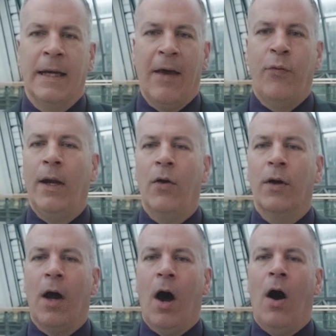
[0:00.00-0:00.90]
And if we
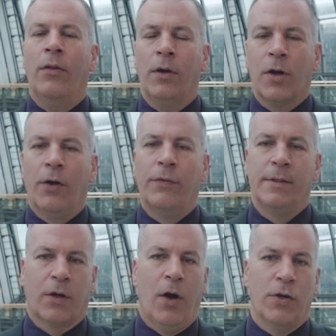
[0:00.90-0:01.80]
look at other
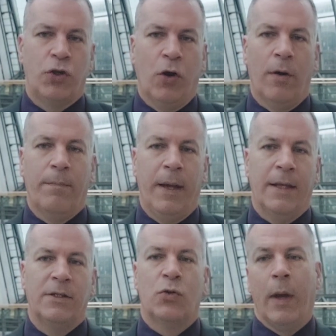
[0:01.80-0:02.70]
countries across Europe, be
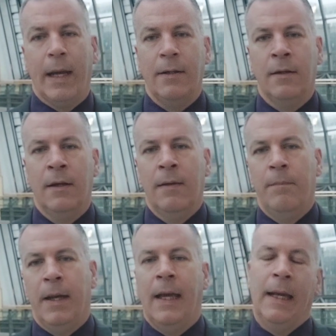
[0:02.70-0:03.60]
it Sweden,
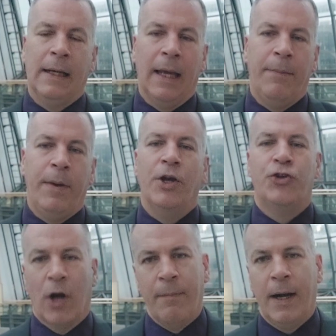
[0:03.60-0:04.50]
be it Italy, be it
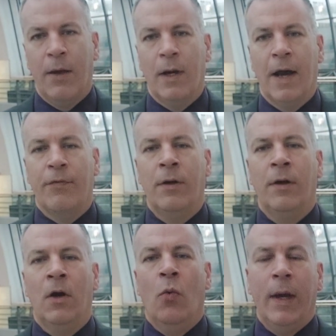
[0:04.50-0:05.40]
Germany, whatever,
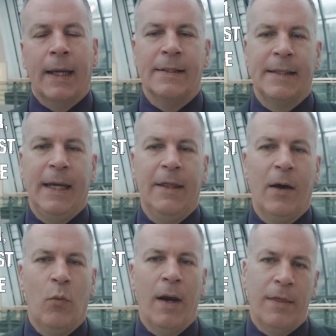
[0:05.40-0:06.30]
we can see
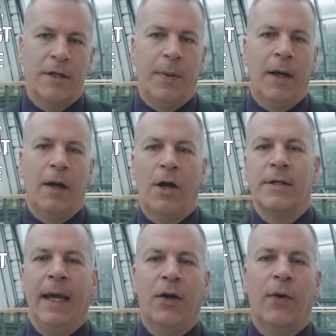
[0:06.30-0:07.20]
that where there's been a
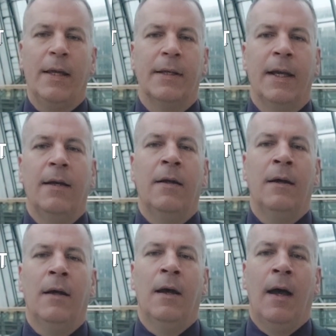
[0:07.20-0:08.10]
large increase in
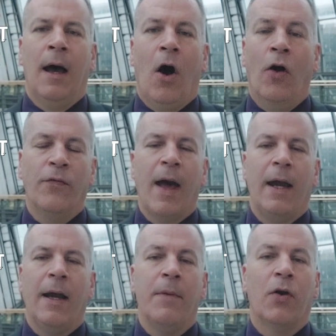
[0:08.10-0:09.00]

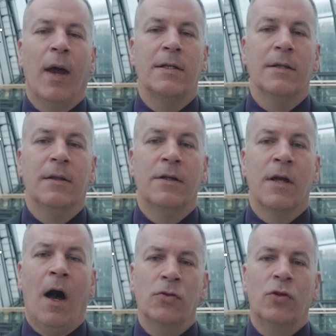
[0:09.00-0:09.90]
unvetted immigration,
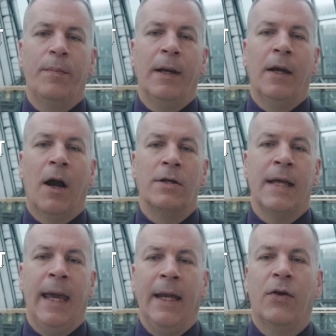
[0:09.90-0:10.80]
there's also been a
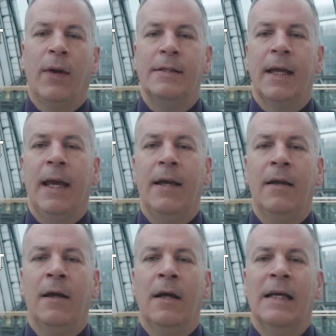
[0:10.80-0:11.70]
large increase
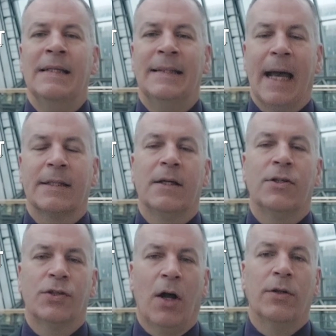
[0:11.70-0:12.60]
in sexual
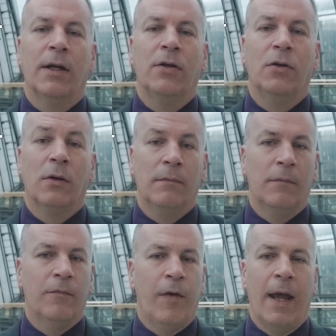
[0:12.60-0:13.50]
assault and
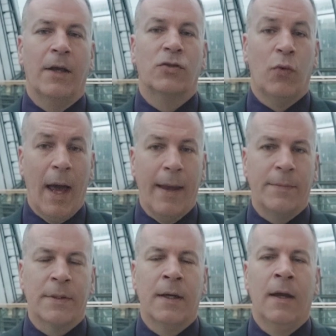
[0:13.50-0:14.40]
various
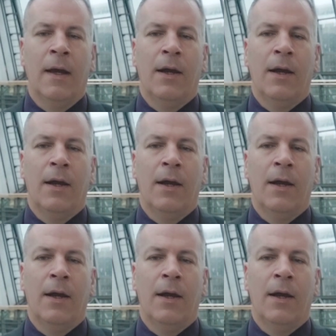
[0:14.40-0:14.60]
crimes.